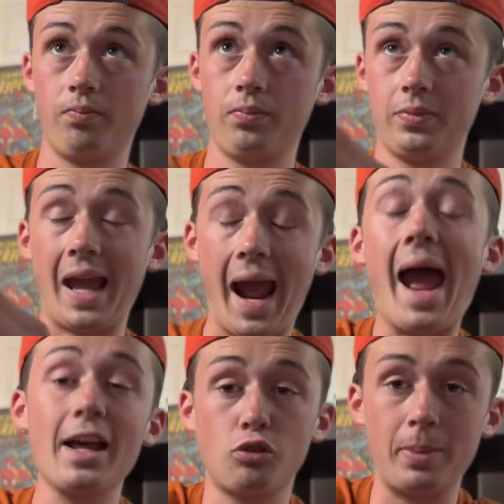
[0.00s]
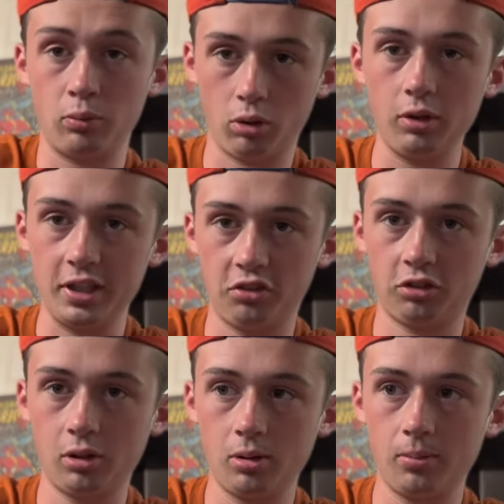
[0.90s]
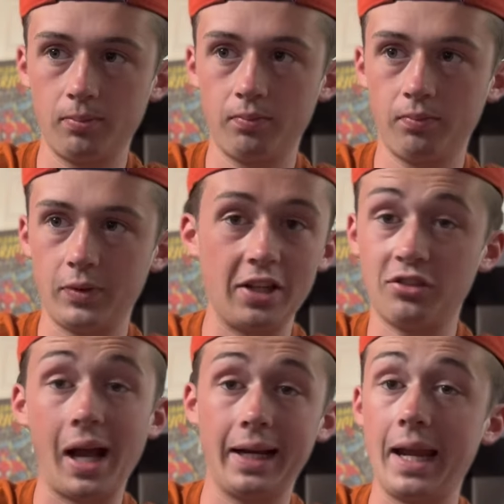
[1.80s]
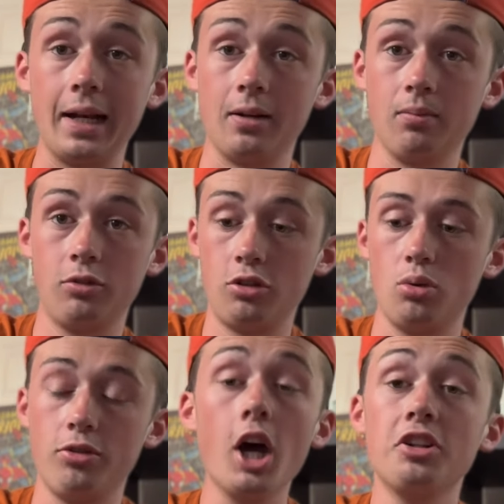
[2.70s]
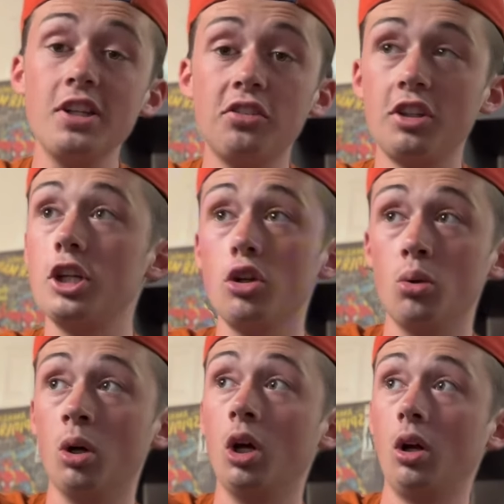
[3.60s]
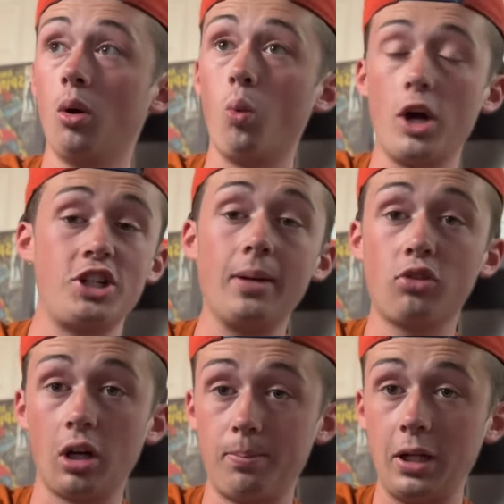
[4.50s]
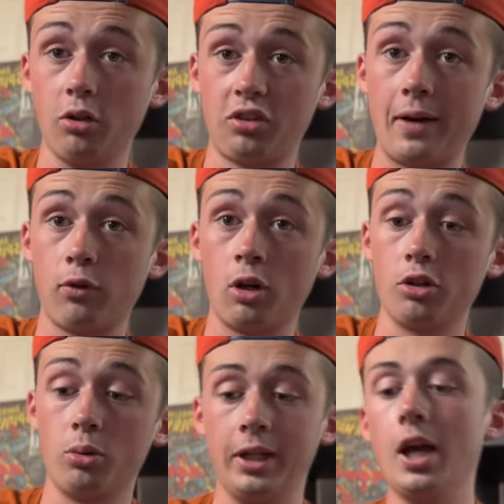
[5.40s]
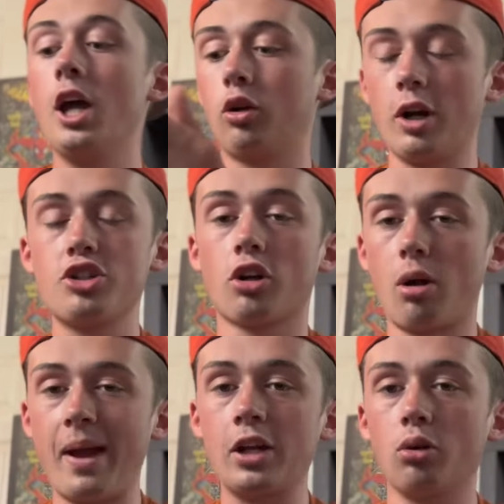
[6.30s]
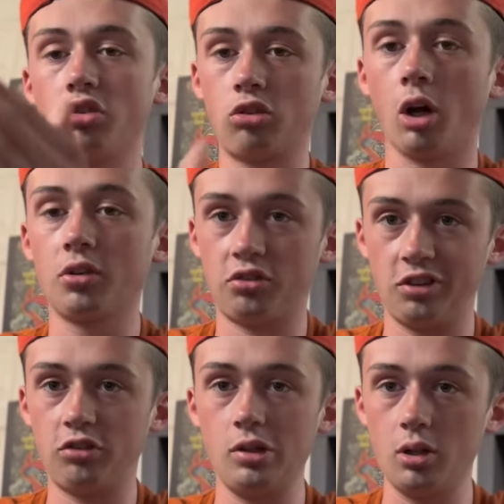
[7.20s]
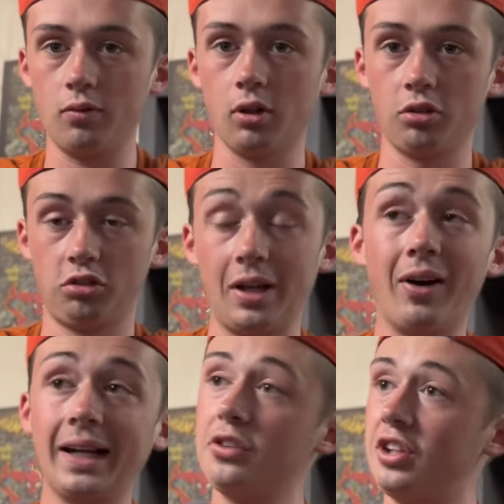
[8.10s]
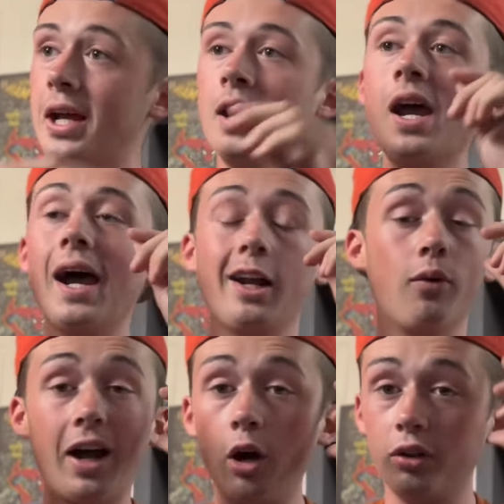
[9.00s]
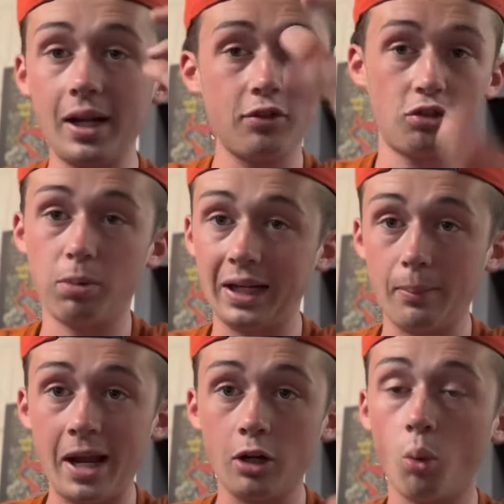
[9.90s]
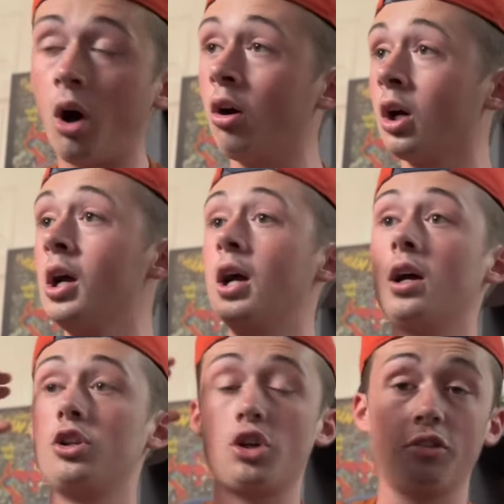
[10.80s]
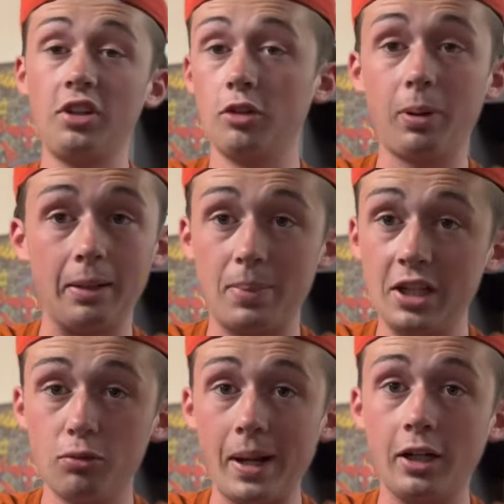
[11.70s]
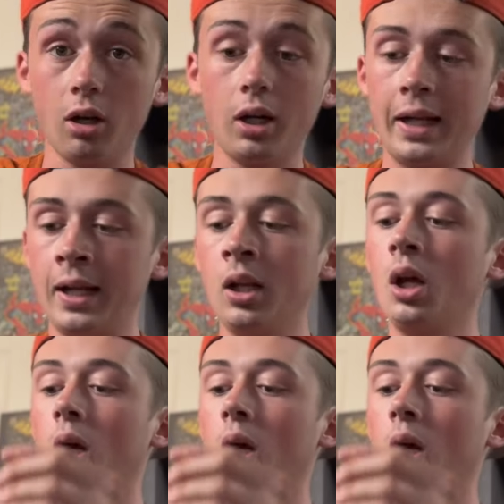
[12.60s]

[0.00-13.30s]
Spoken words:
that has been released, is not canon to the DCU, what James Gunn and Peter Safran are doing. Creature Commando starts this new universe. And like I said, I know Viola Davis is playing Amanda Waller. John Cena is playing Peacemaker again.